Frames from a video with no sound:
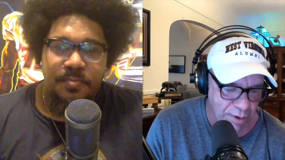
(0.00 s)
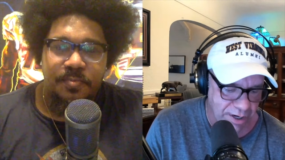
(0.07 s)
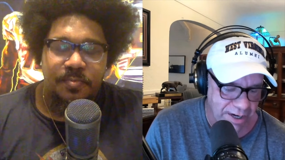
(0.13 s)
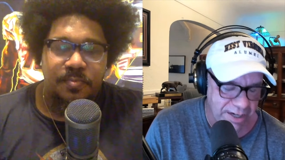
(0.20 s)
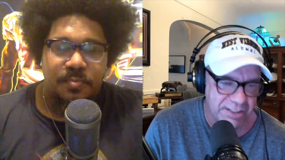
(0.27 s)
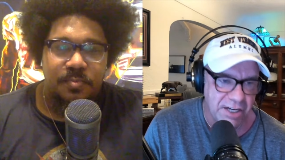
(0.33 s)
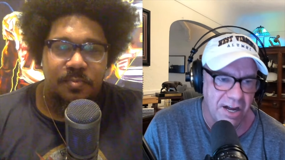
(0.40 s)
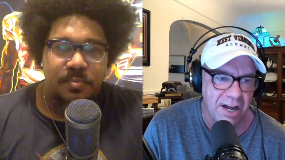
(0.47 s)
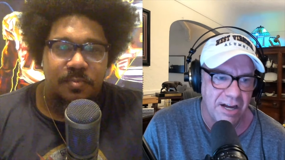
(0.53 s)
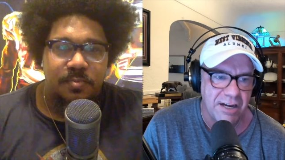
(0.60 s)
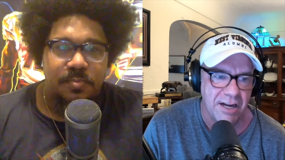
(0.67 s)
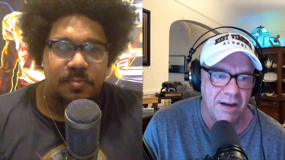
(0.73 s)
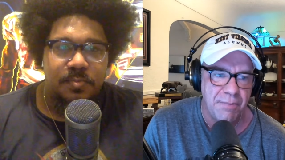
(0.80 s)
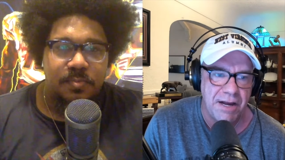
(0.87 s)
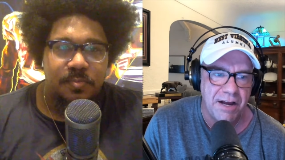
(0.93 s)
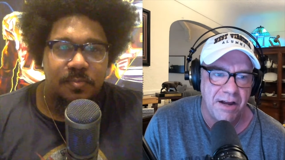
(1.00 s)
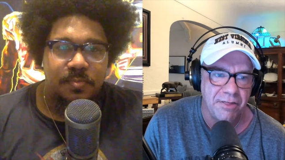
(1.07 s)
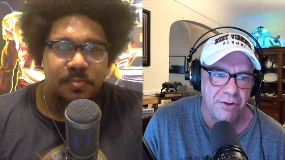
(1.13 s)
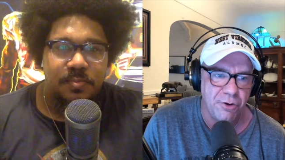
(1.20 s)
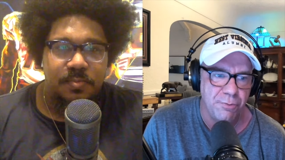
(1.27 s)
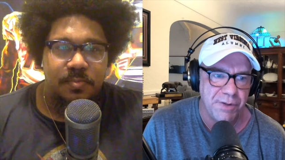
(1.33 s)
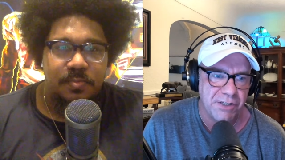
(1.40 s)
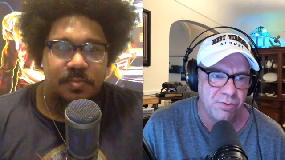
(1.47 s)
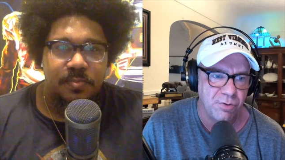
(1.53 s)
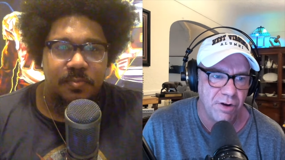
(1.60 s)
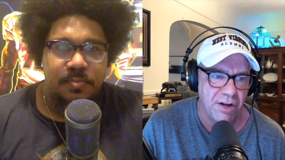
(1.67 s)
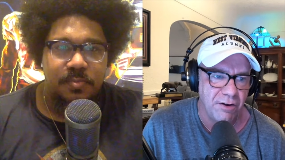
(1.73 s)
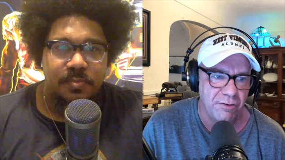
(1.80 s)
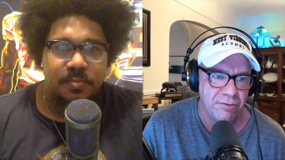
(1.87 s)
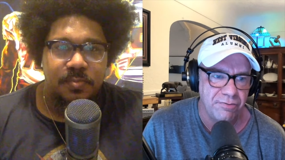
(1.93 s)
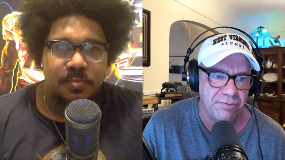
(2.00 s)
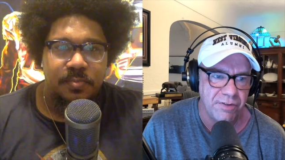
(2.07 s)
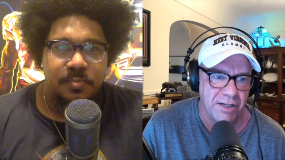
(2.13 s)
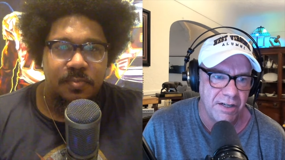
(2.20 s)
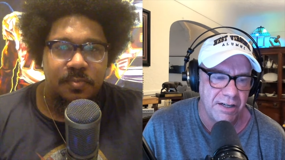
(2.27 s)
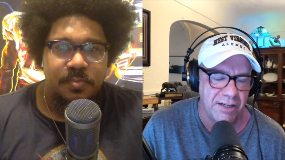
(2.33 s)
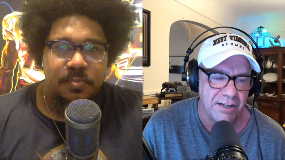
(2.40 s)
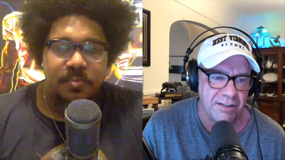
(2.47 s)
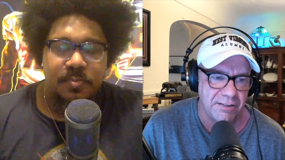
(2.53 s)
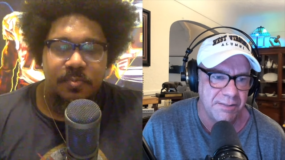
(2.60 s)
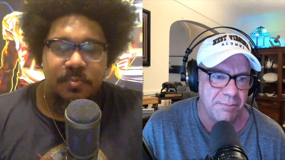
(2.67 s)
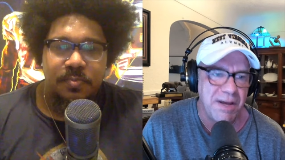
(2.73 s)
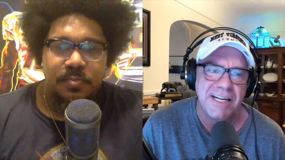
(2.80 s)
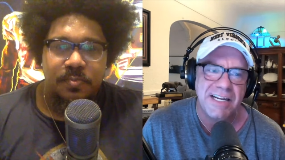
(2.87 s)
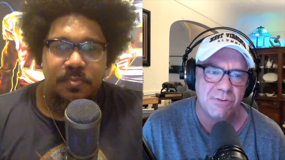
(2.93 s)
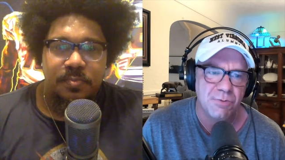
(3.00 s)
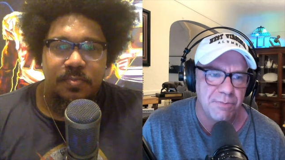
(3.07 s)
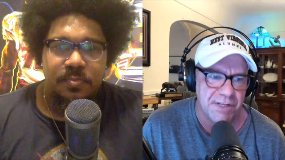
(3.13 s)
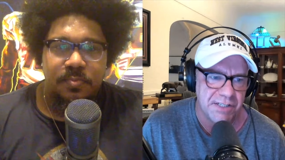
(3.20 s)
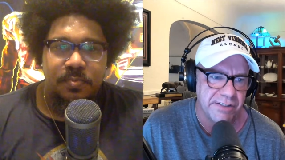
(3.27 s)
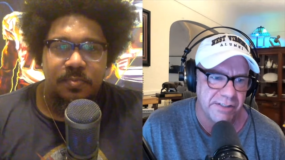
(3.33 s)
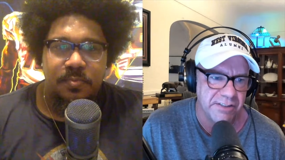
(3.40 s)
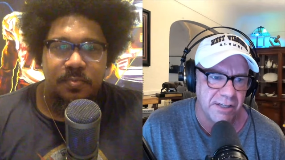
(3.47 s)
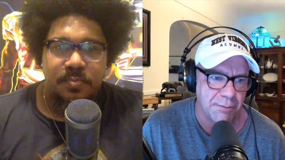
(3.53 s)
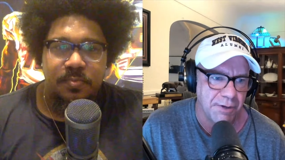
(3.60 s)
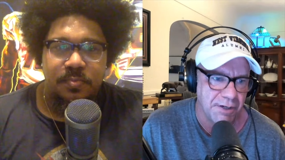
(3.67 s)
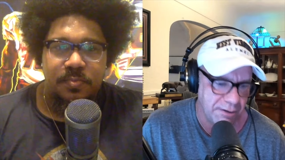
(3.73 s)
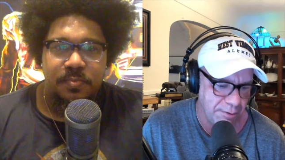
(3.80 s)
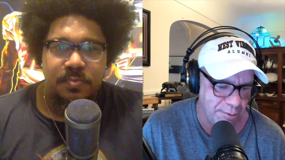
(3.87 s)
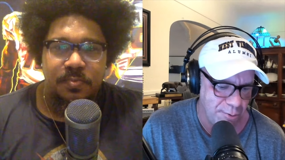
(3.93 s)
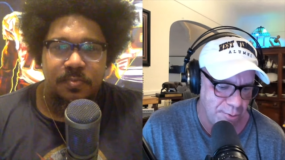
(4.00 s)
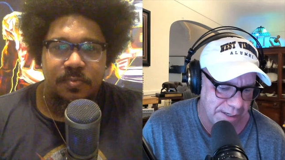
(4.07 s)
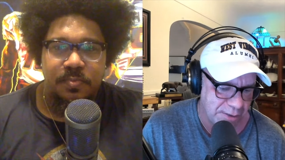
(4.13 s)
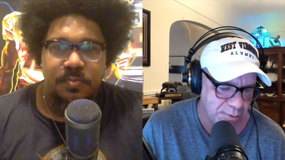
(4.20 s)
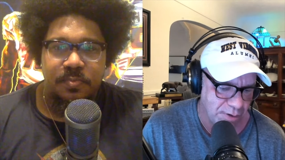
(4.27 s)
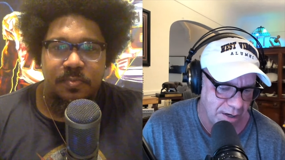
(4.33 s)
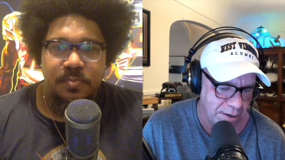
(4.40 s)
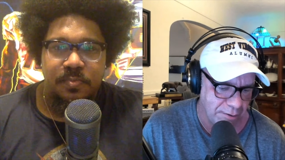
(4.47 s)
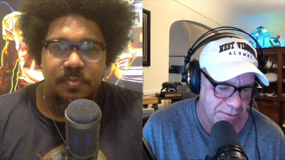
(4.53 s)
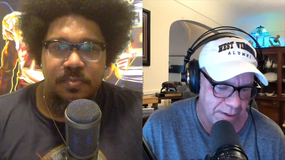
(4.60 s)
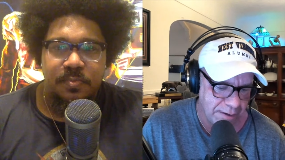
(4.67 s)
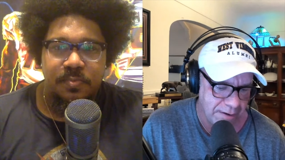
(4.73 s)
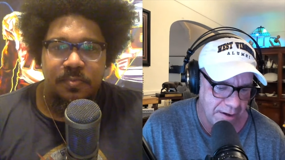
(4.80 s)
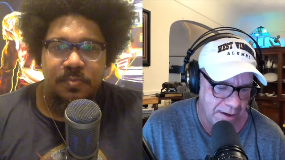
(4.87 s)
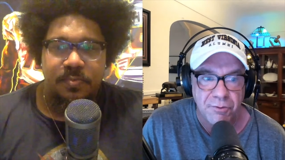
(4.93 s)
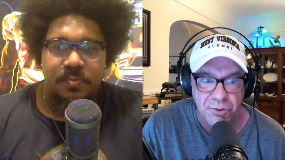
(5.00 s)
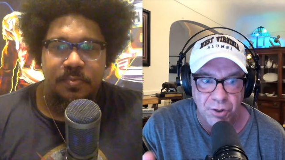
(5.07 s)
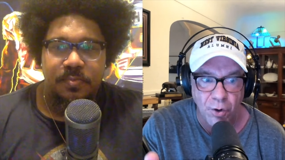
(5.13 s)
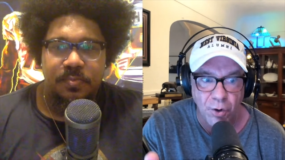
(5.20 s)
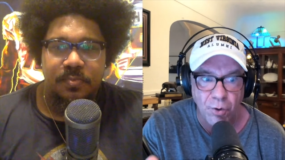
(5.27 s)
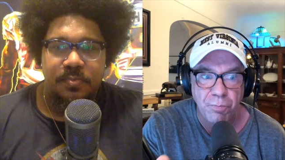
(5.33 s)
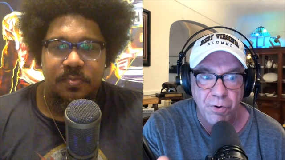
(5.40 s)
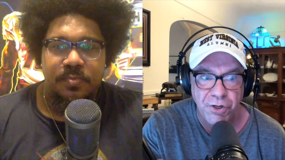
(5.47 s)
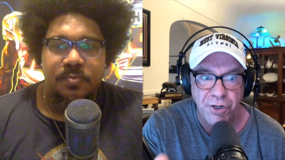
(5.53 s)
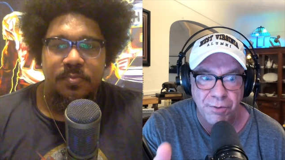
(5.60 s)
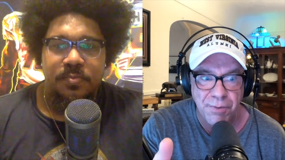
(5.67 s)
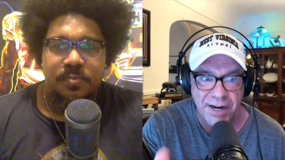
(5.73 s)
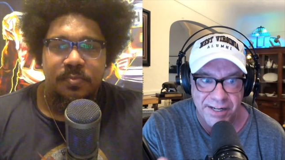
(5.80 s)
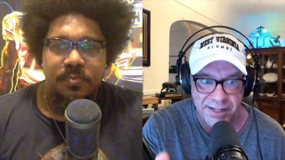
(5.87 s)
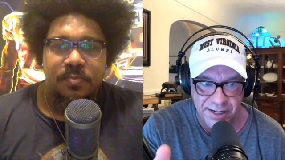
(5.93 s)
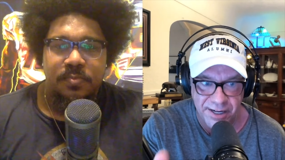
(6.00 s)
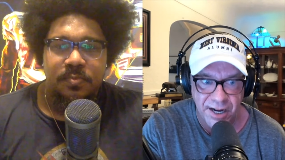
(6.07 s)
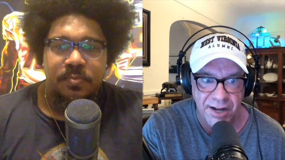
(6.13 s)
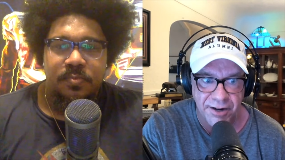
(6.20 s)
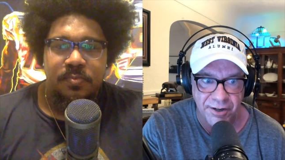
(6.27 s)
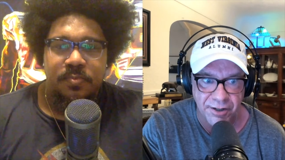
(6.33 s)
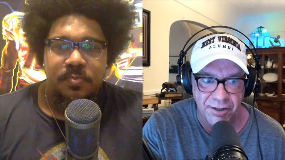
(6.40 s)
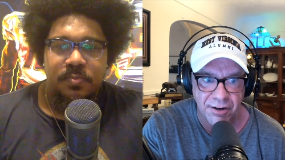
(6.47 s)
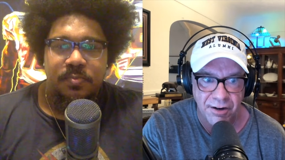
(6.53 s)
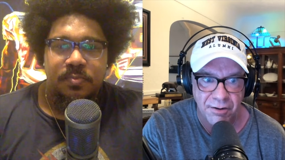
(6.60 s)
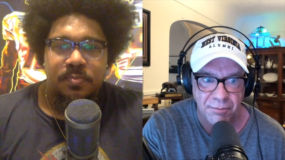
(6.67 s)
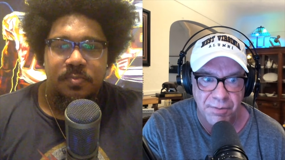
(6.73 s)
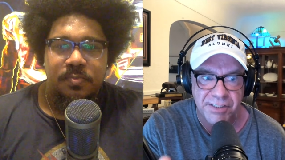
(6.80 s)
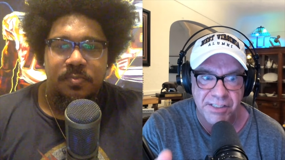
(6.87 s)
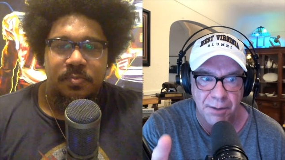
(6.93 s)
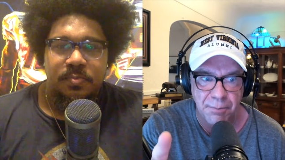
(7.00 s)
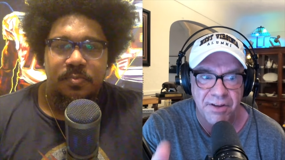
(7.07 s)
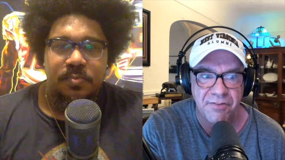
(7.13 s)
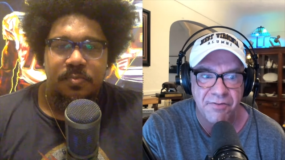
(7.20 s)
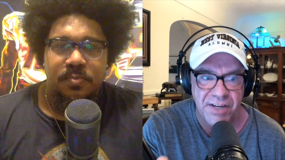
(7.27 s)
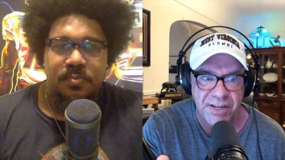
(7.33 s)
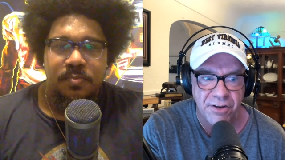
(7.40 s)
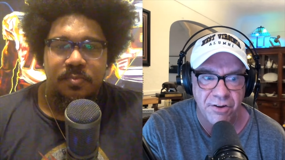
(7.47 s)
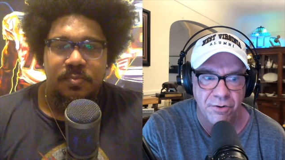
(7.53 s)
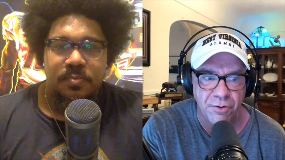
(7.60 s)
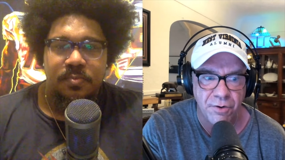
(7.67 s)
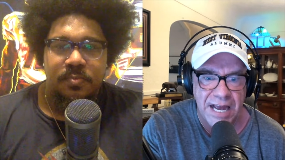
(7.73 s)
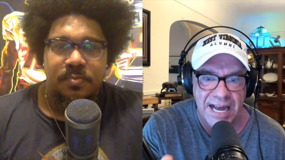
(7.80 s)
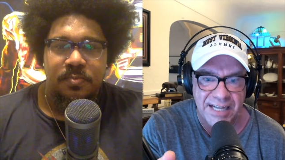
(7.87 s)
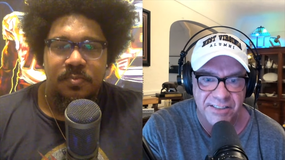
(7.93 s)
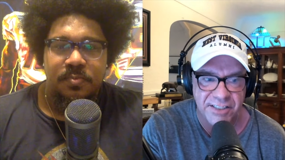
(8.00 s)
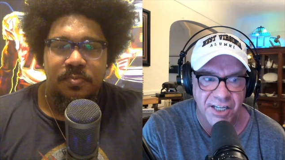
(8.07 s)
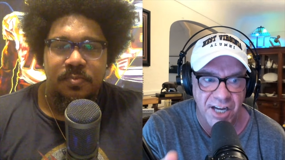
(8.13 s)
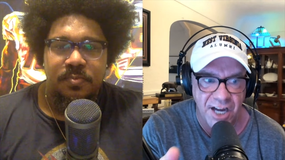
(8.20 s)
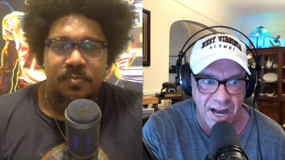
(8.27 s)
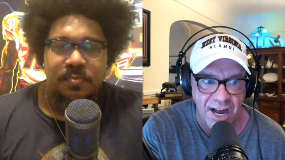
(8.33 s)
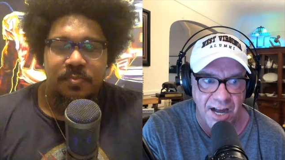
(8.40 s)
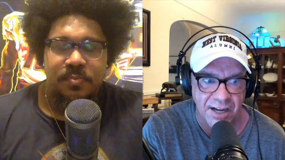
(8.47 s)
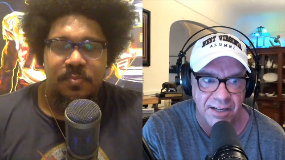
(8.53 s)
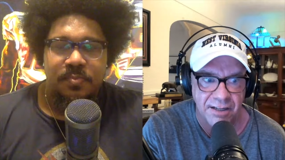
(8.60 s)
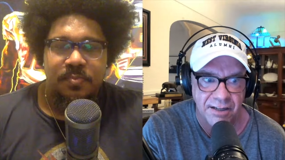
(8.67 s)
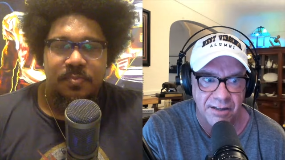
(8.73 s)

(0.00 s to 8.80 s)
Speaker 1: we're going to talk about the new Big twelve, uh, some headlines we missed this summer. The new Big twelve, don't put your mind in the gutter, but W V U adds a cock.